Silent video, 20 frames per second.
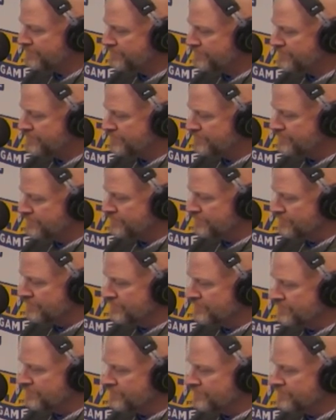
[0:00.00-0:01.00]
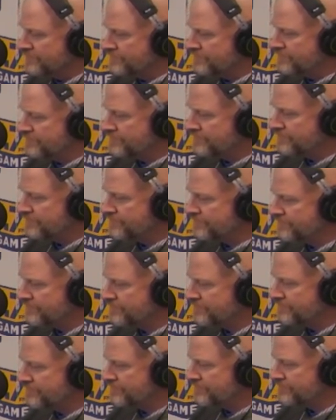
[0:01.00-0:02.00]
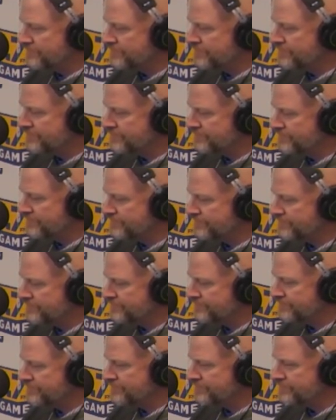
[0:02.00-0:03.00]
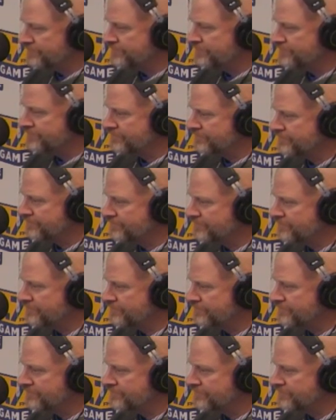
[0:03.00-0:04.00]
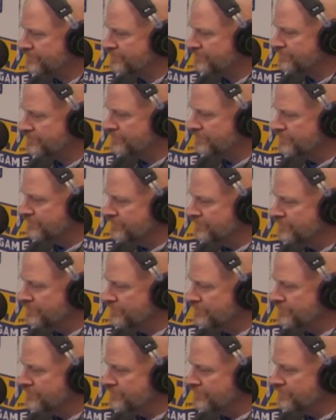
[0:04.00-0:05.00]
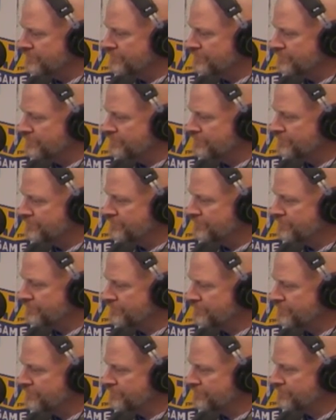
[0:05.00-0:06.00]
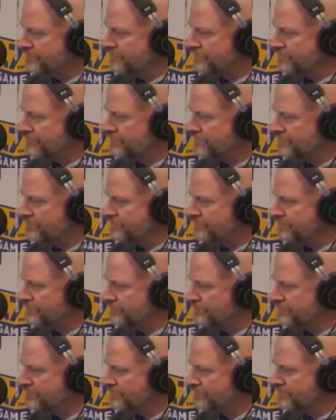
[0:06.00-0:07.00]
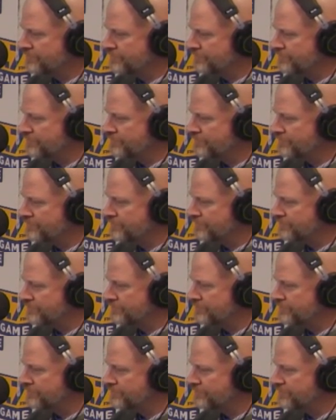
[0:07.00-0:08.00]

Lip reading: (silent)